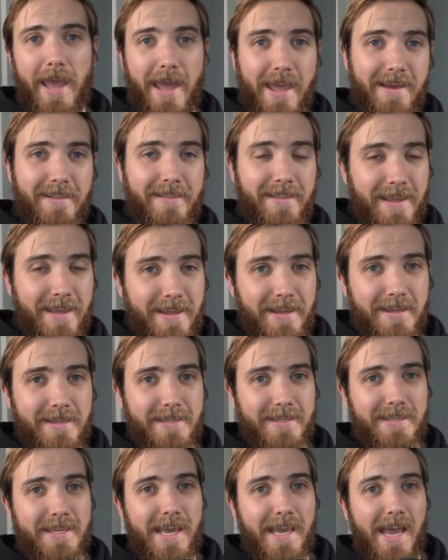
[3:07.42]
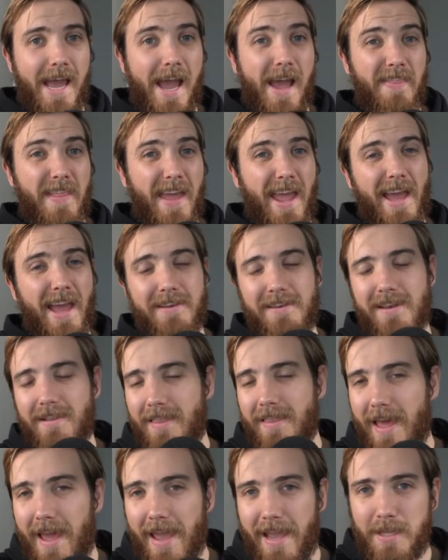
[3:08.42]
Aer Lingus, and they had
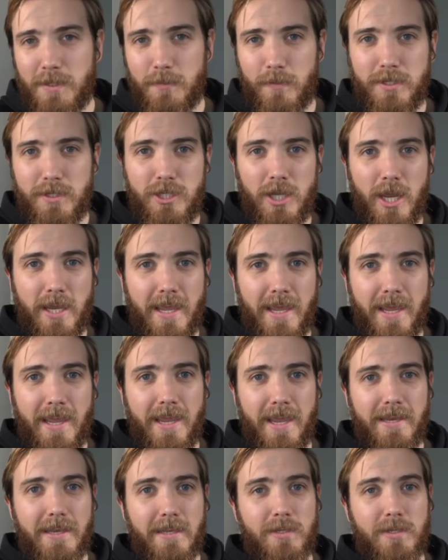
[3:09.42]
delays when checking in.